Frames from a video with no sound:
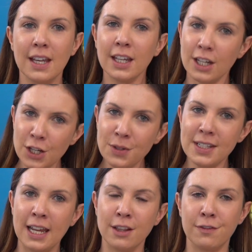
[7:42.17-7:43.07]
Can you
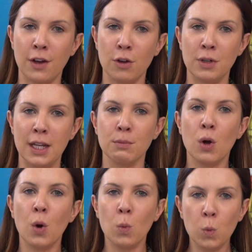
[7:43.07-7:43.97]
say the phoneme
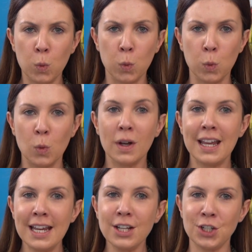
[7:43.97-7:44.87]
/w/
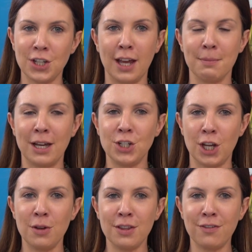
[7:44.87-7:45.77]
each time I show
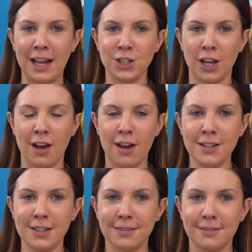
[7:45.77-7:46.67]
you the
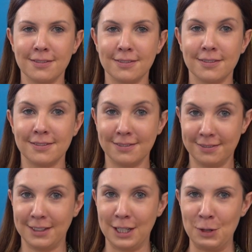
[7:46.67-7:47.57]
flashcard?
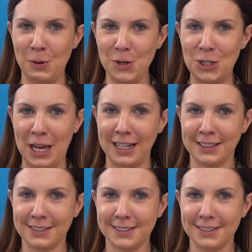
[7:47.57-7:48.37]
You watching?